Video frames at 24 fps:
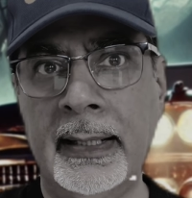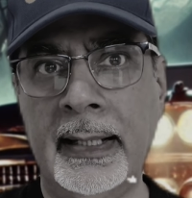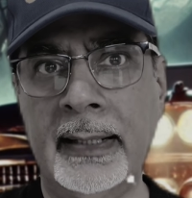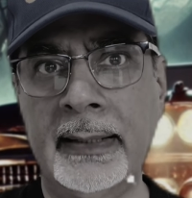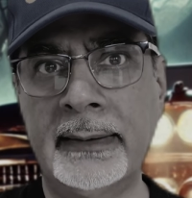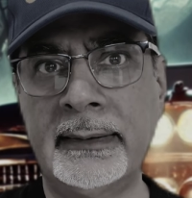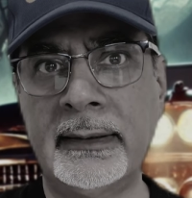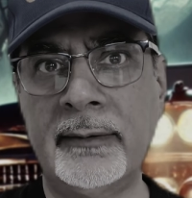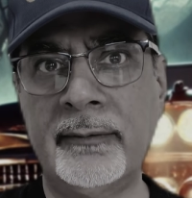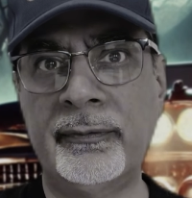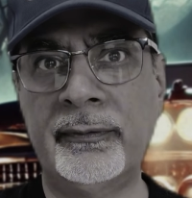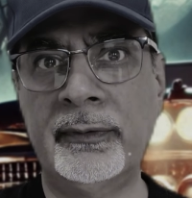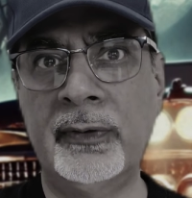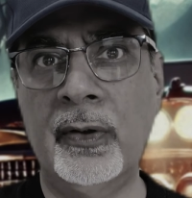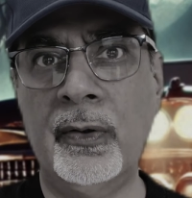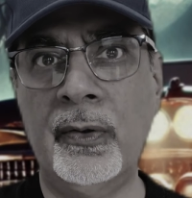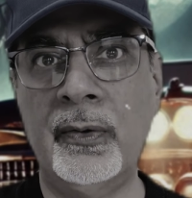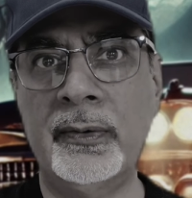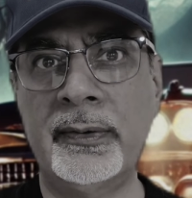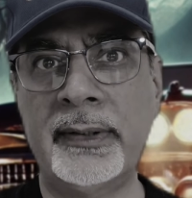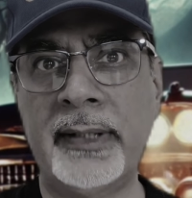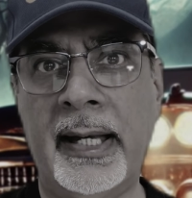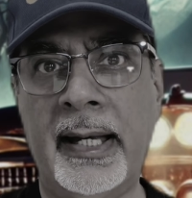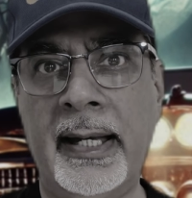as if
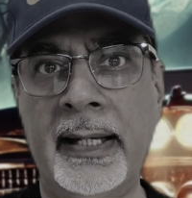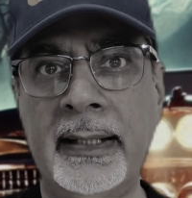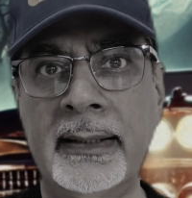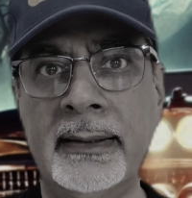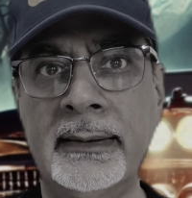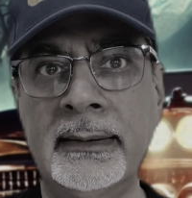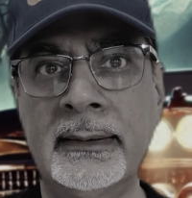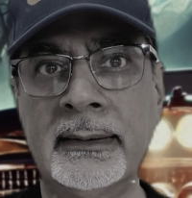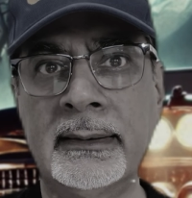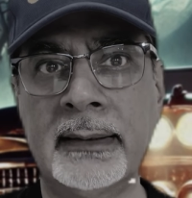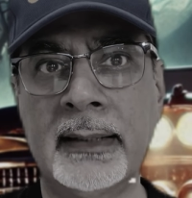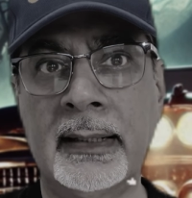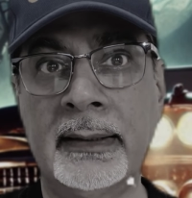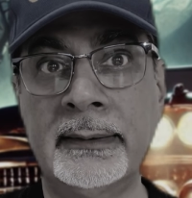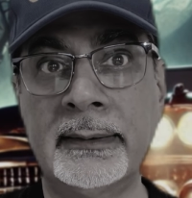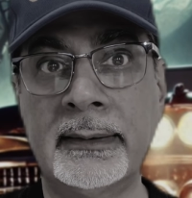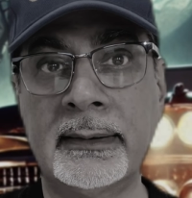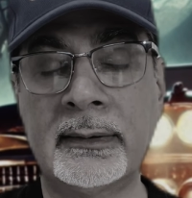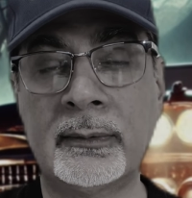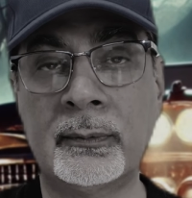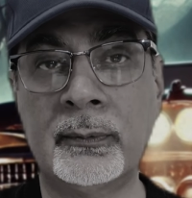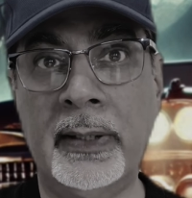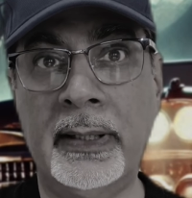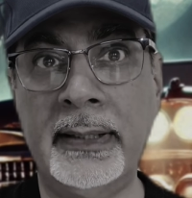those hands are
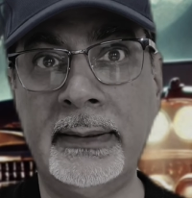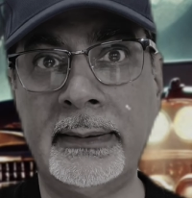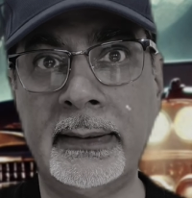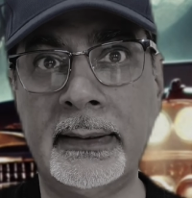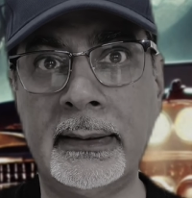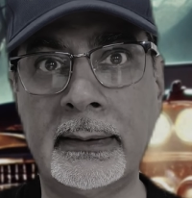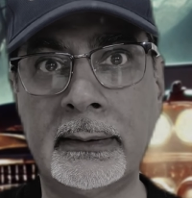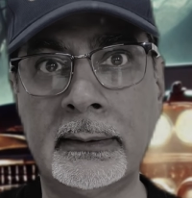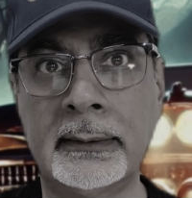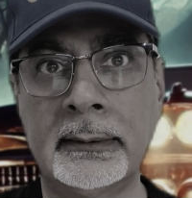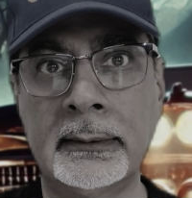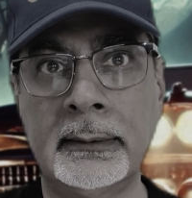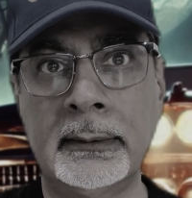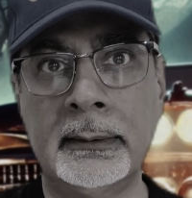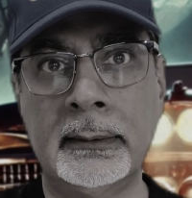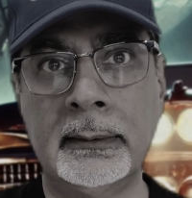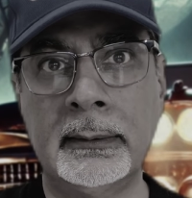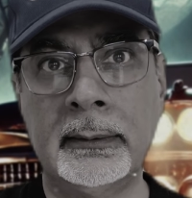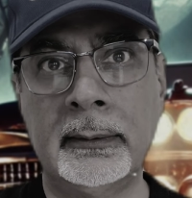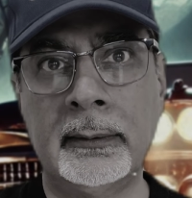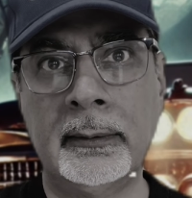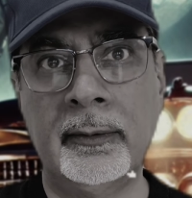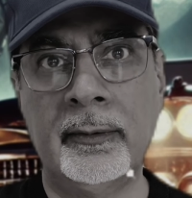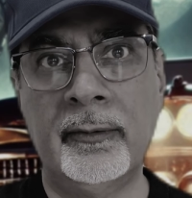just waiting
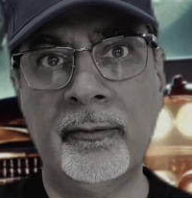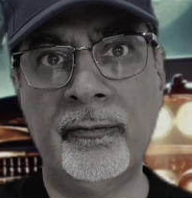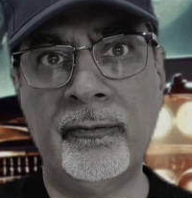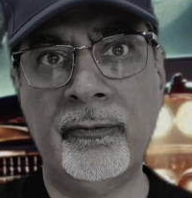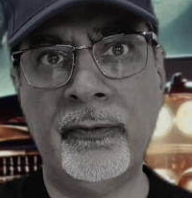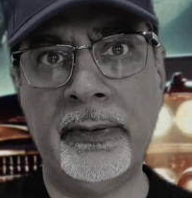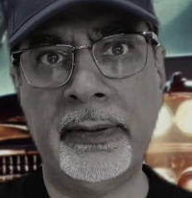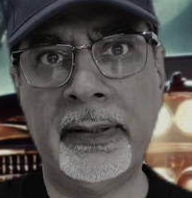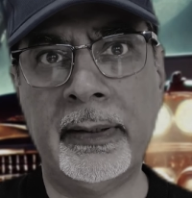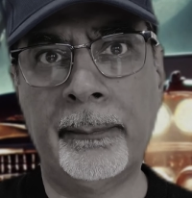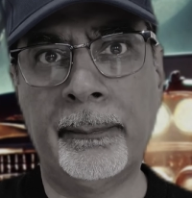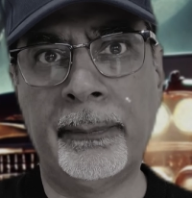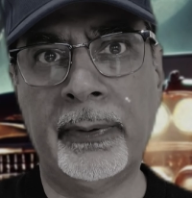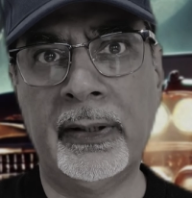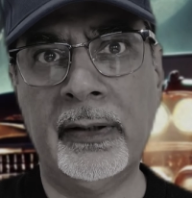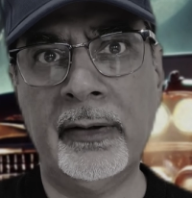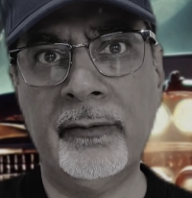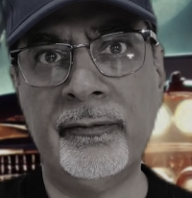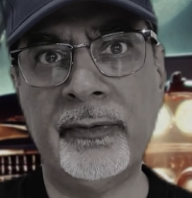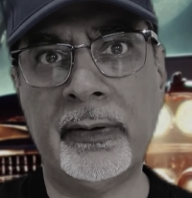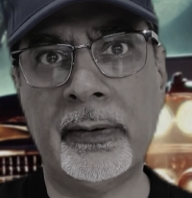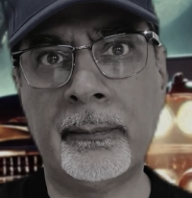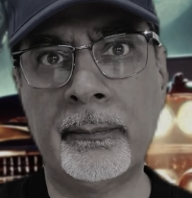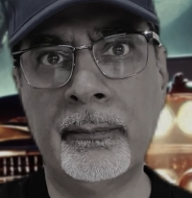for the
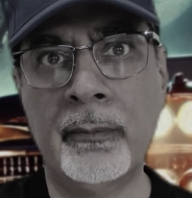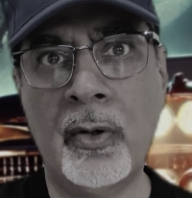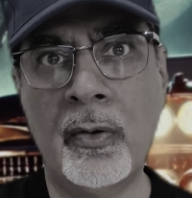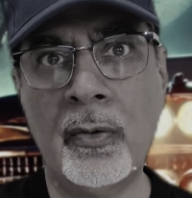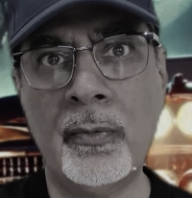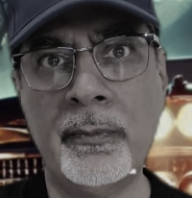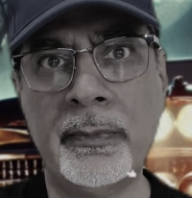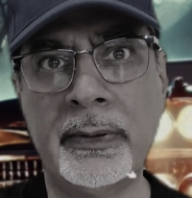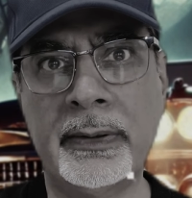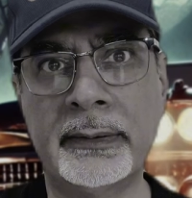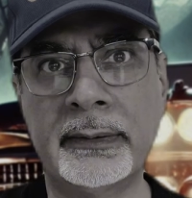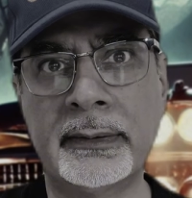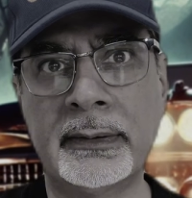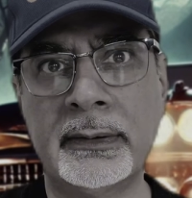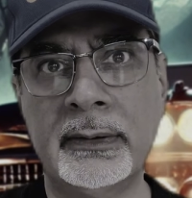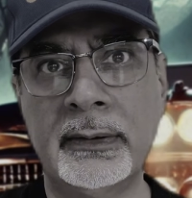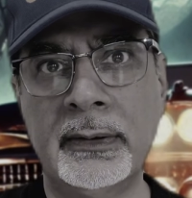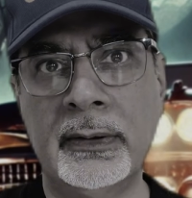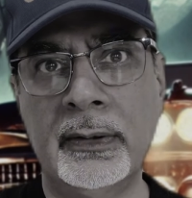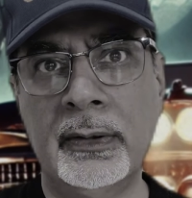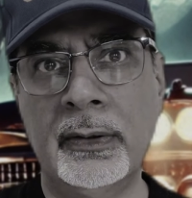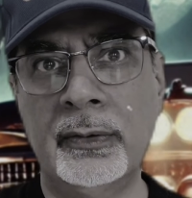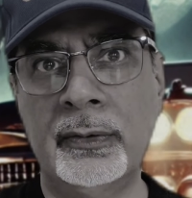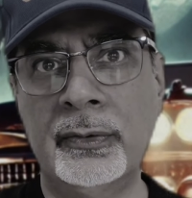perfect moment
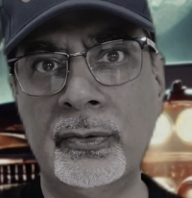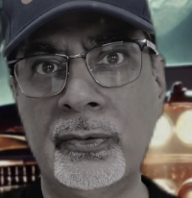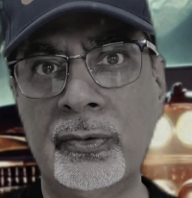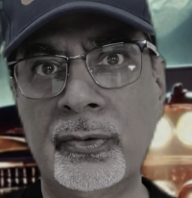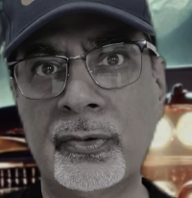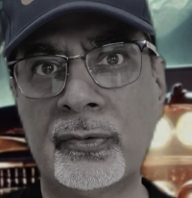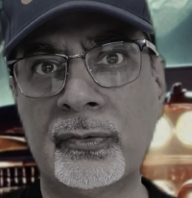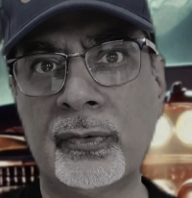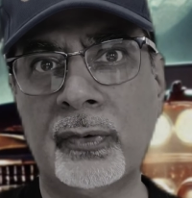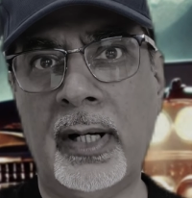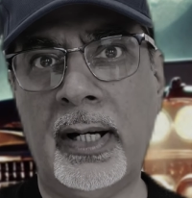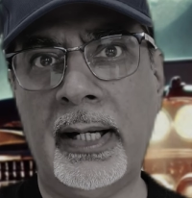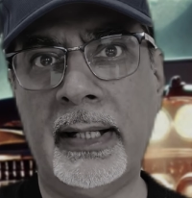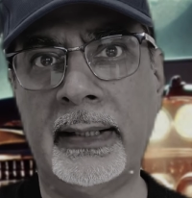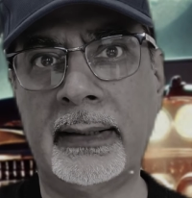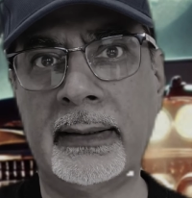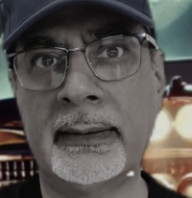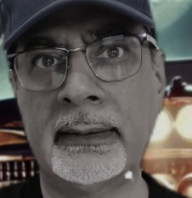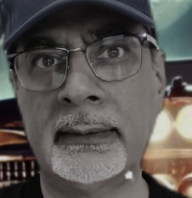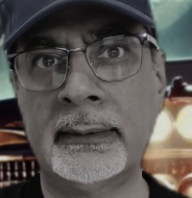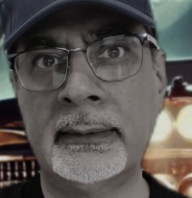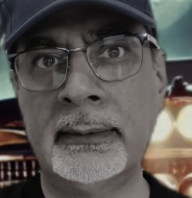to strike.